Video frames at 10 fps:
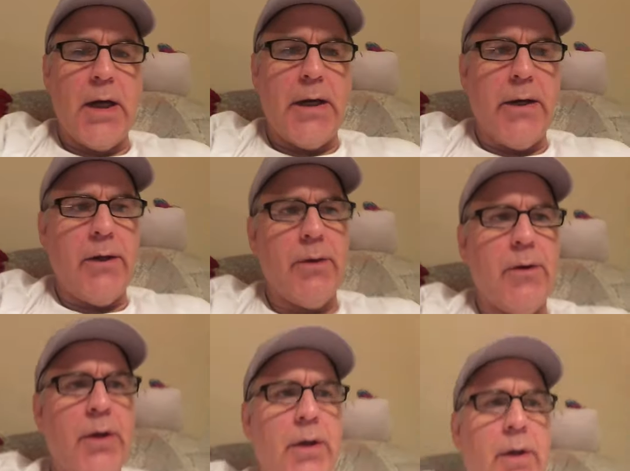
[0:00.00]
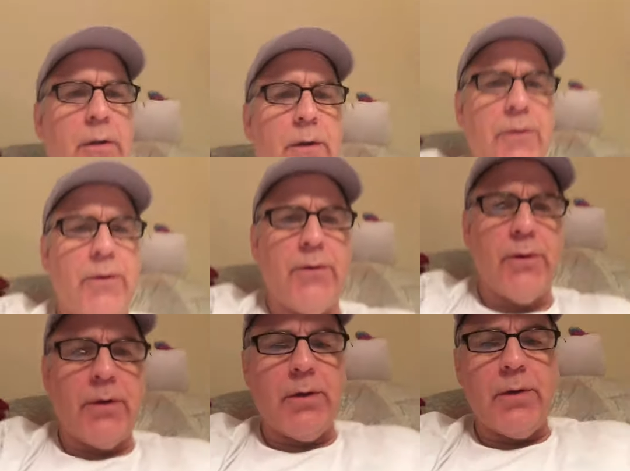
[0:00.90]
Hi, this is
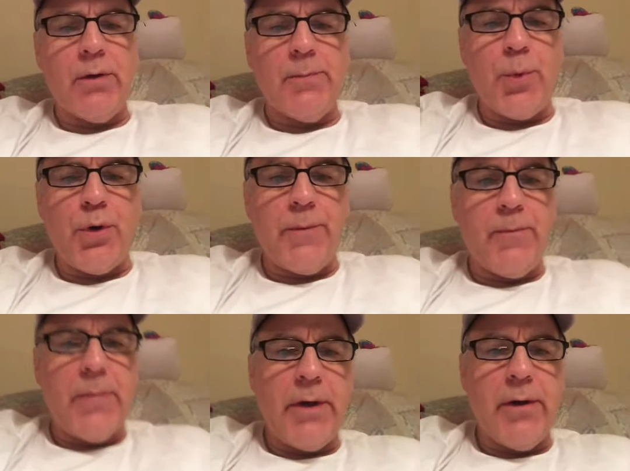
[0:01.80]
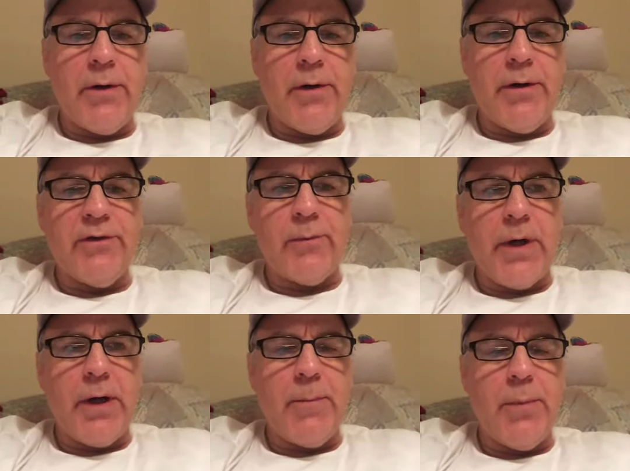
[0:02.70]
a poem by Lawrence
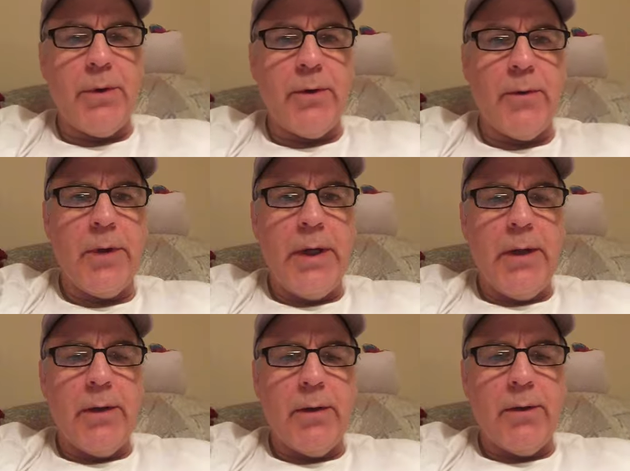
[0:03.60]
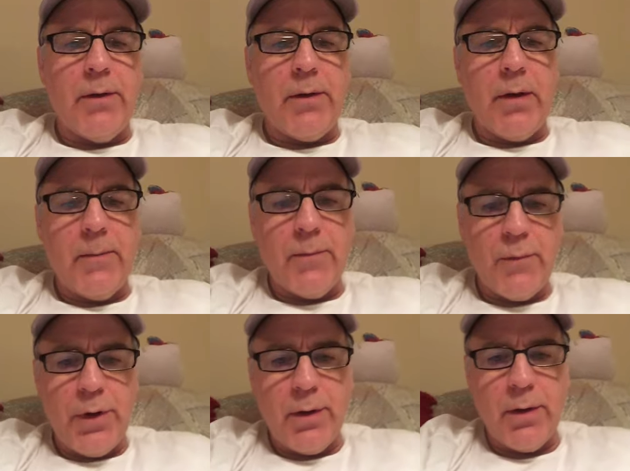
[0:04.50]
Raab that I'm
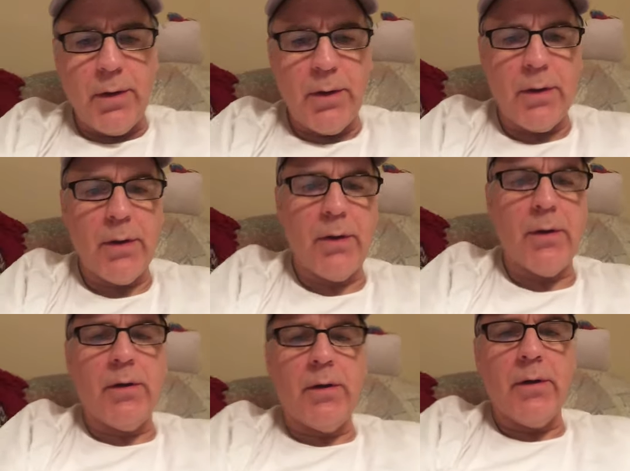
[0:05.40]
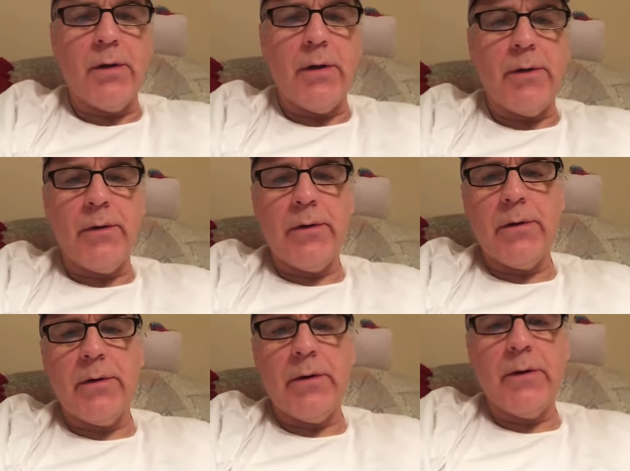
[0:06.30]
reading in
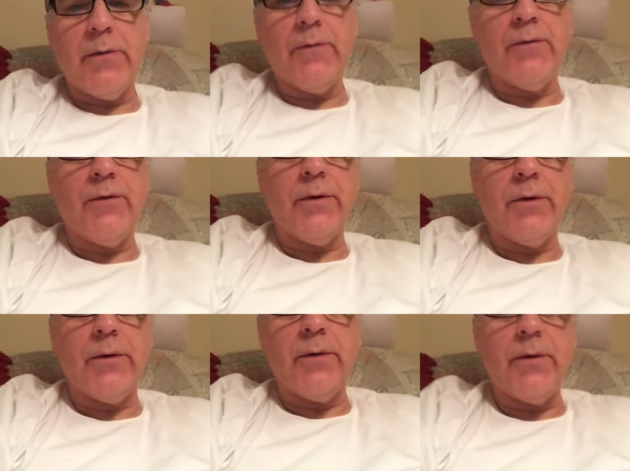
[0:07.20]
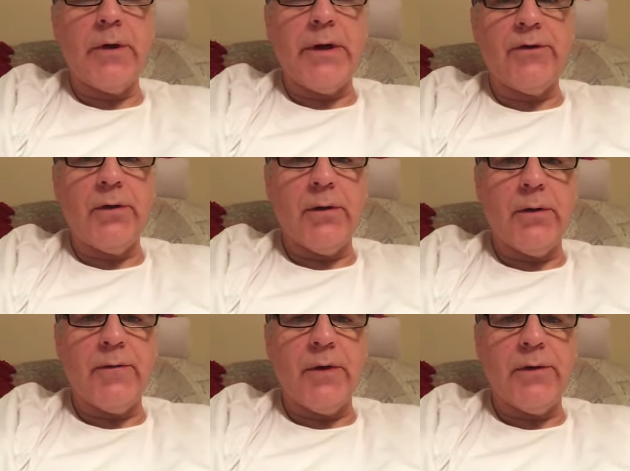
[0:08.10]
honor of the last day
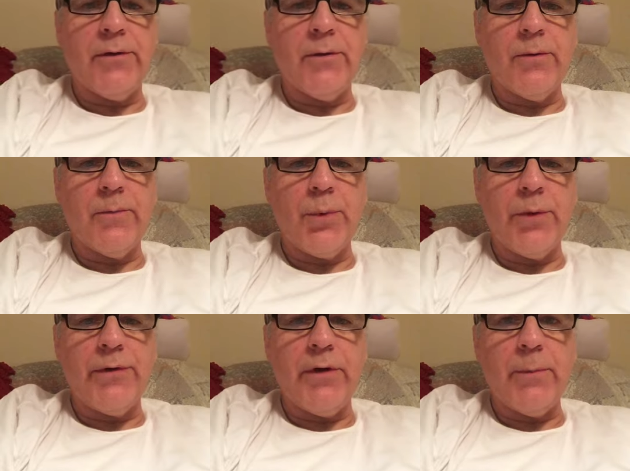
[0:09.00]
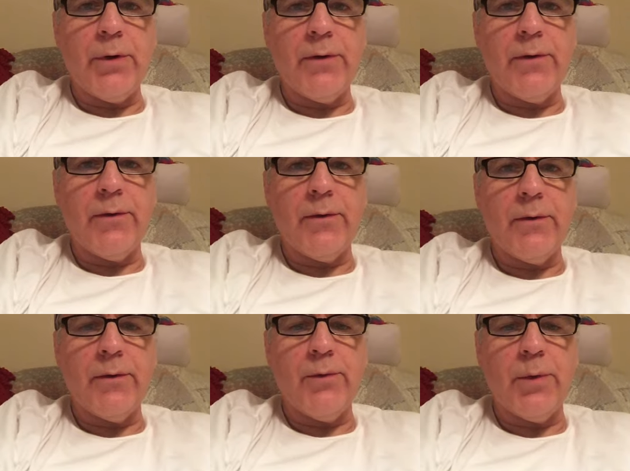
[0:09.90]
of National Poetry Month,
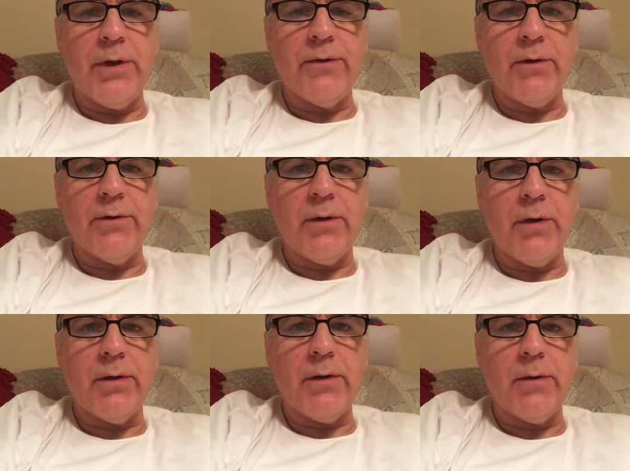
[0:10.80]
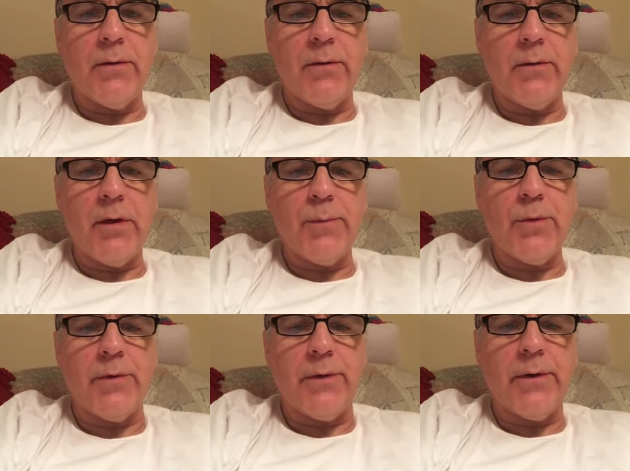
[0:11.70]
2016,
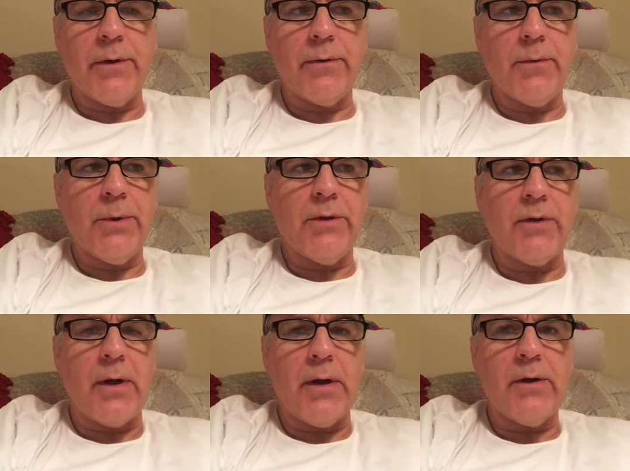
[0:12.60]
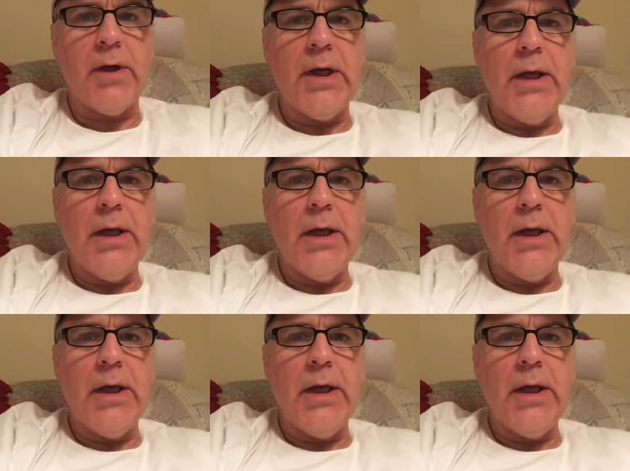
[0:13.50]
April 30th to be exact.